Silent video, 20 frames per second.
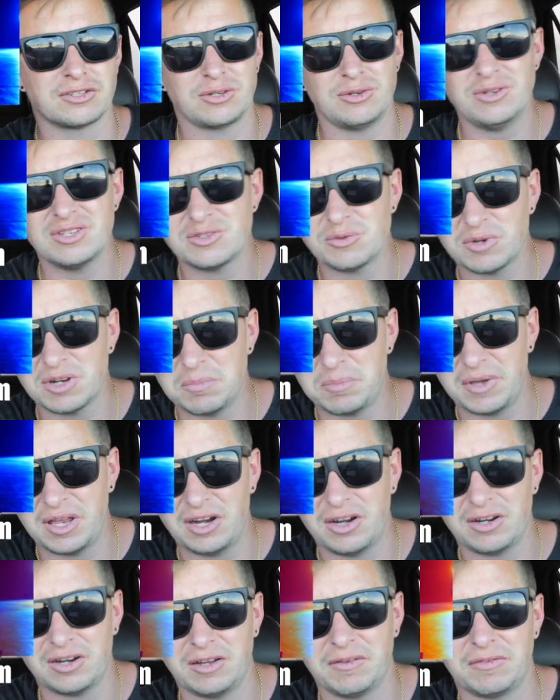So who doesn't want a
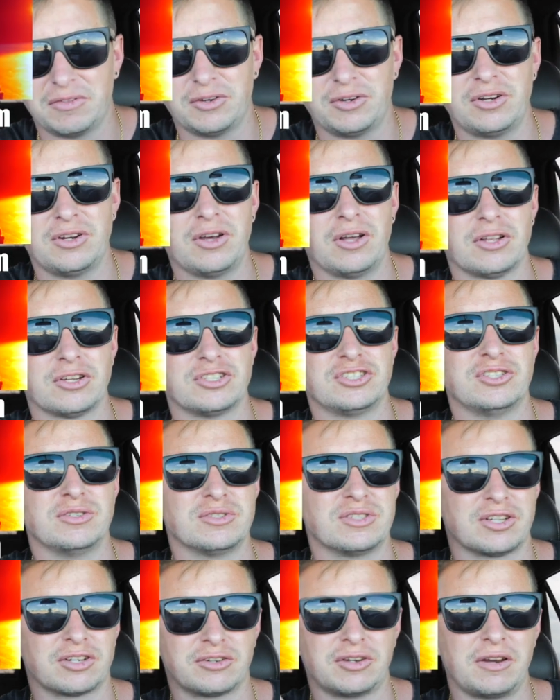pair of $30
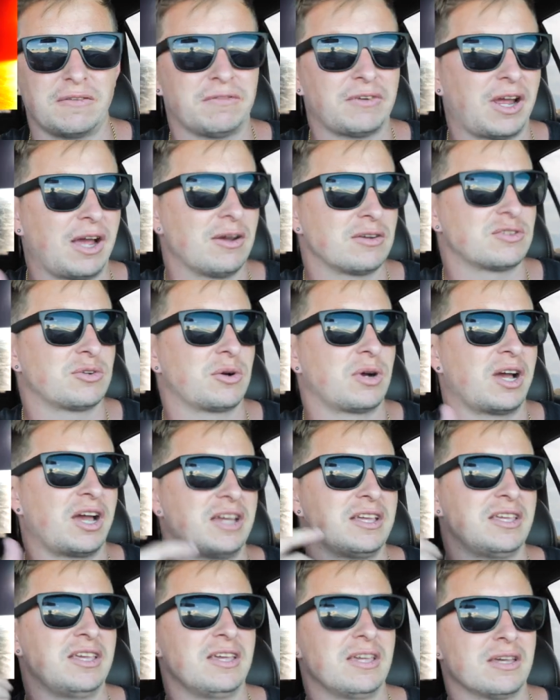shoes? They're great for outdoor
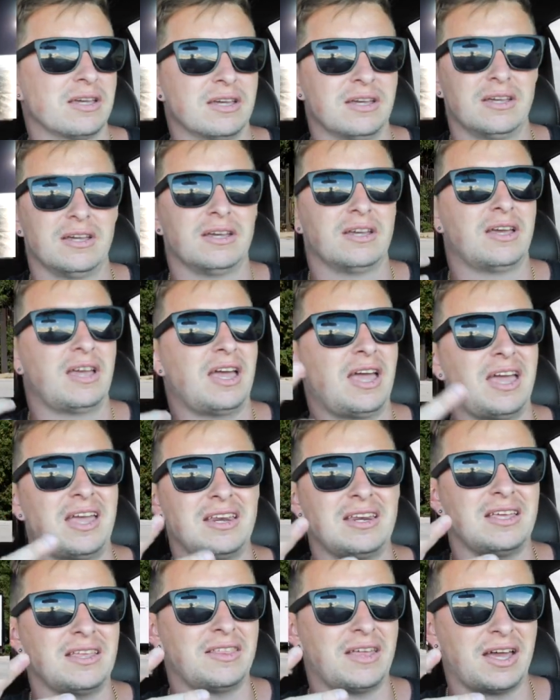hiking,
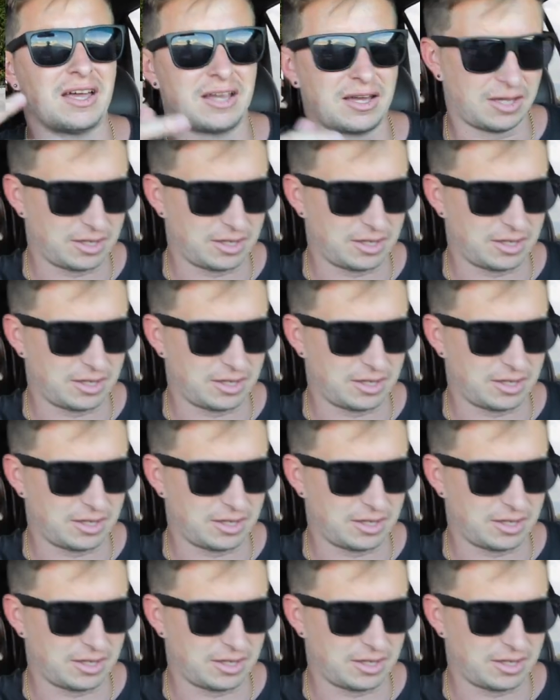any of that